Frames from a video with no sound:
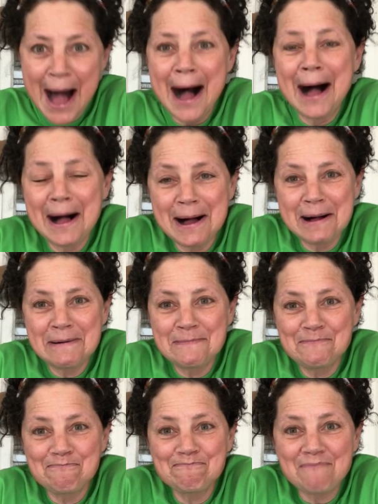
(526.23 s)

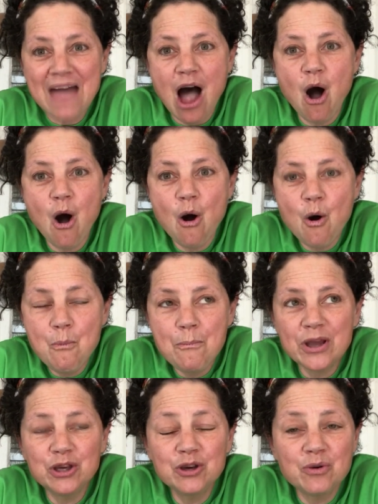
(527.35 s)
Hope
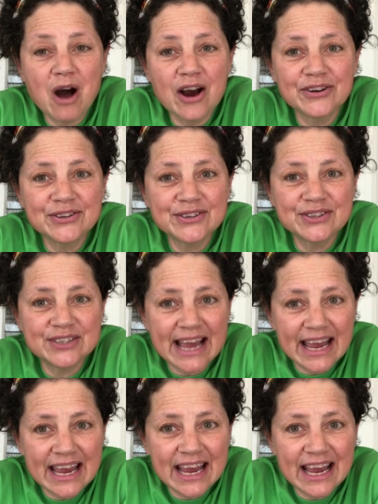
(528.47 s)
you are
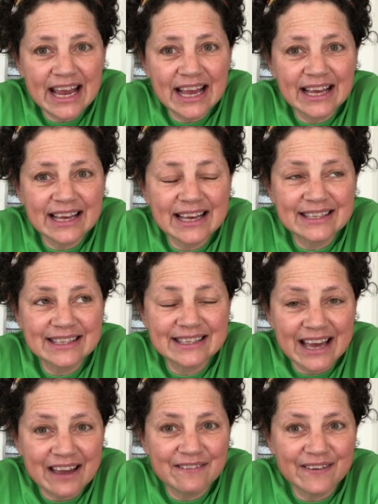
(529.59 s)
staying
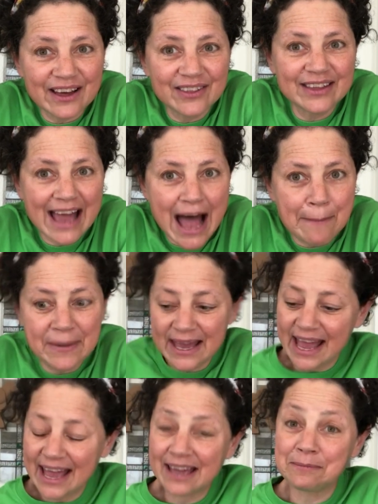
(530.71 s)
safe, healthy,
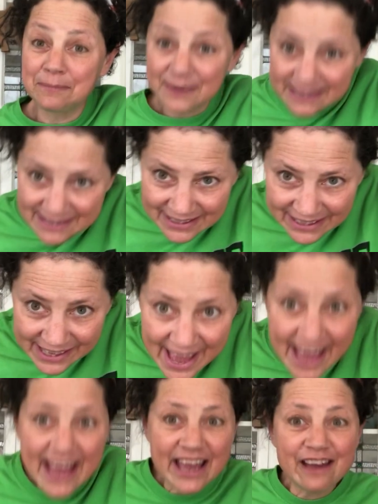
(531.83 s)
happy, and busy.
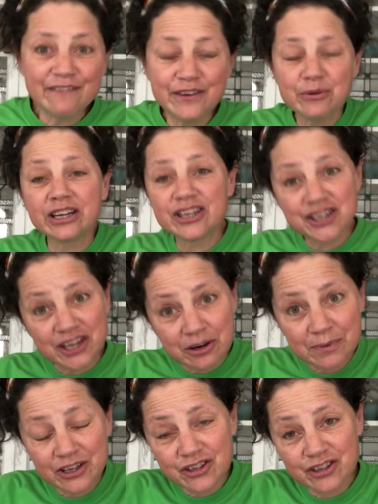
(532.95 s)
If you want to share
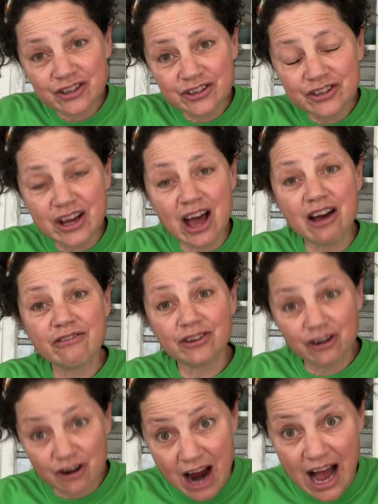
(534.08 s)
pictures of your
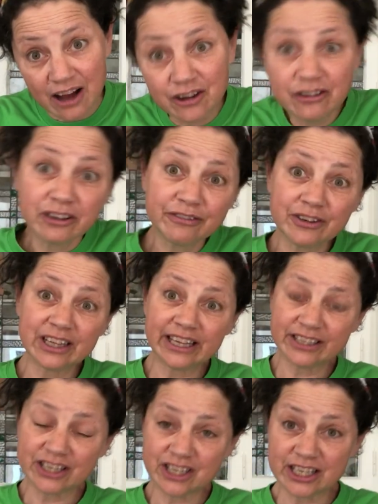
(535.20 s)
crown, or if you would like
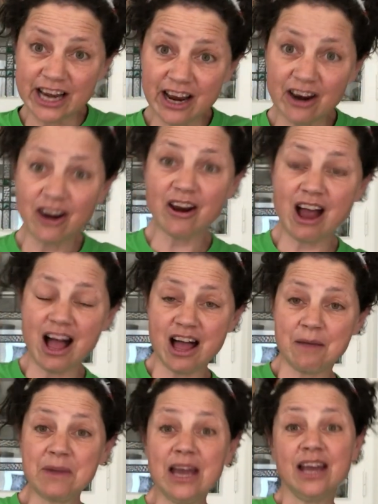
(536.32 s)
to share
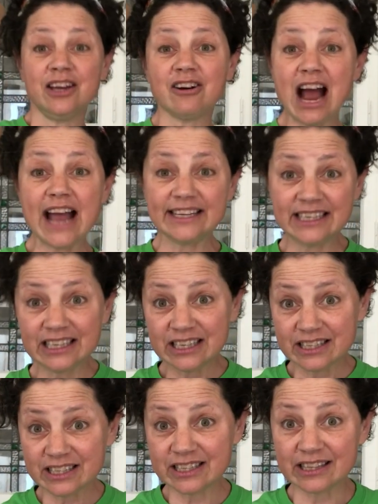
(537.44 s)
your
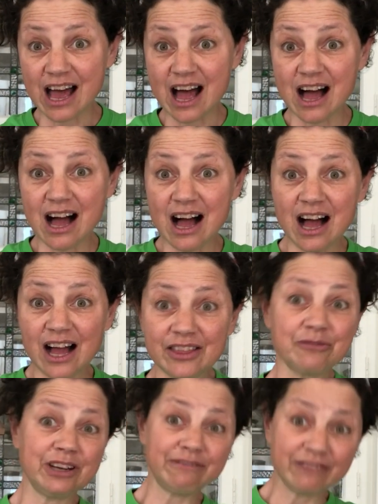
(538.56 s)
ideas on the
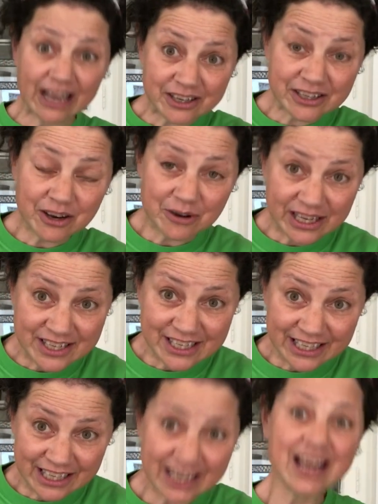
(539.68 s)
reflection question